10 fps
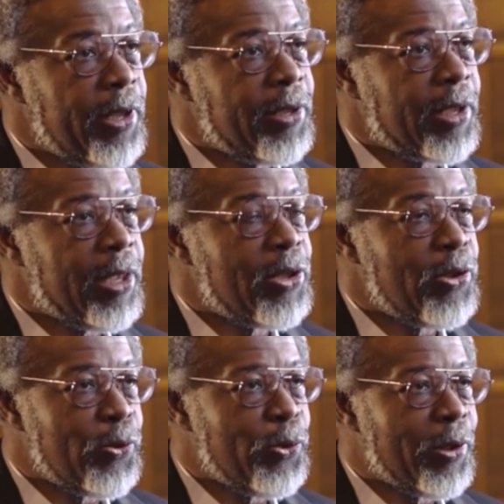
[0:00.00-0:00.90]
James Gates
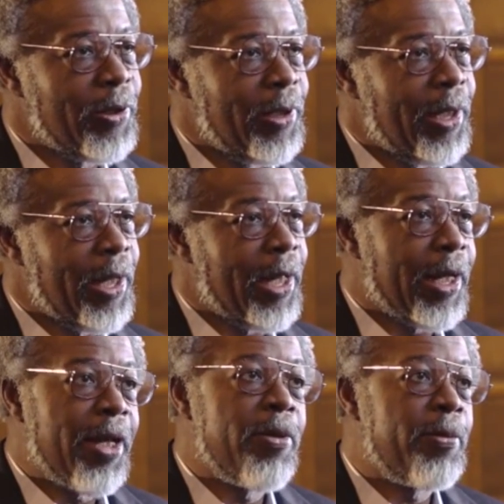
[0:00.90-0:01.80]
Jr.,
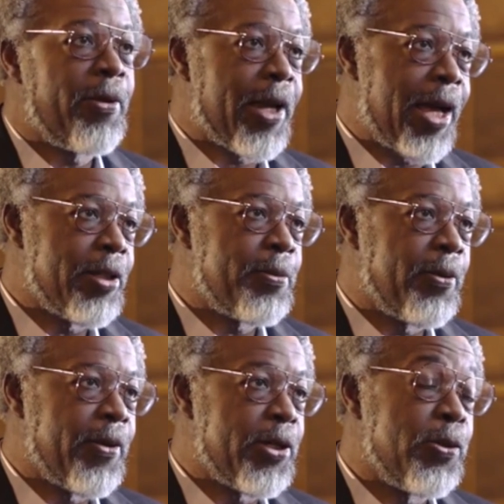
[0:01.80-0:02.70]
and I'm a college
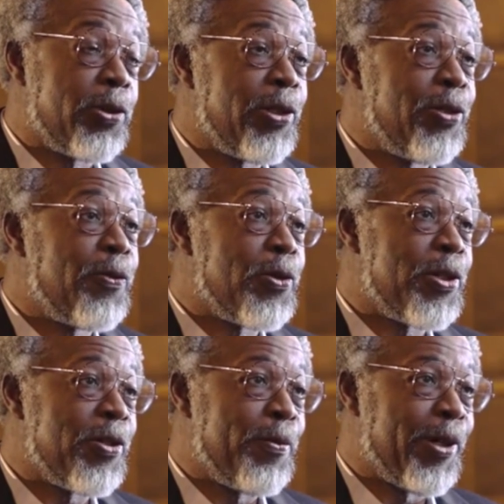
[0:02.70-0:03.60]
professor at the
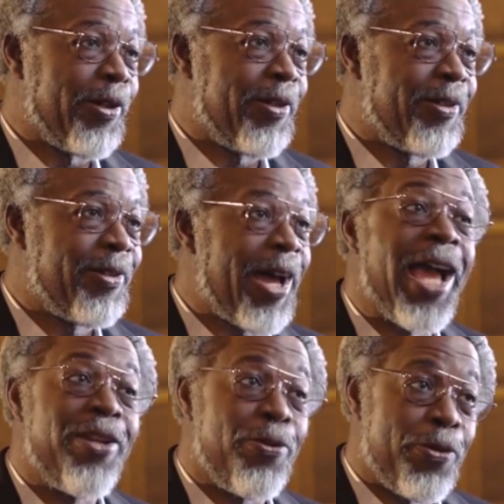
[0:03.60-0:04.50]
University of Maryland.
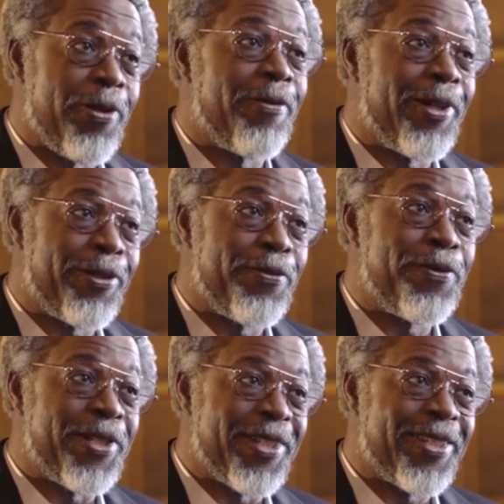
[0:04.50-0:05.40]
I do theoretical
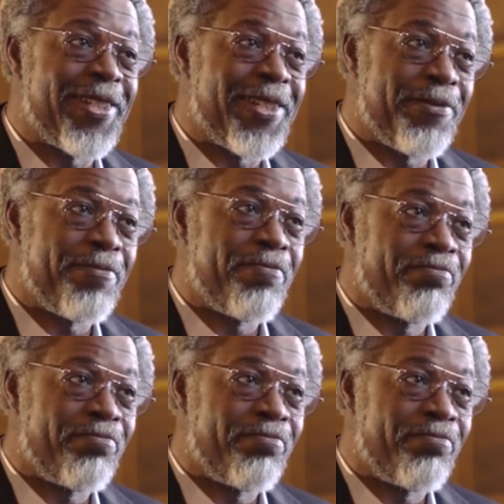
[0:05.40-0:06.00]
physics.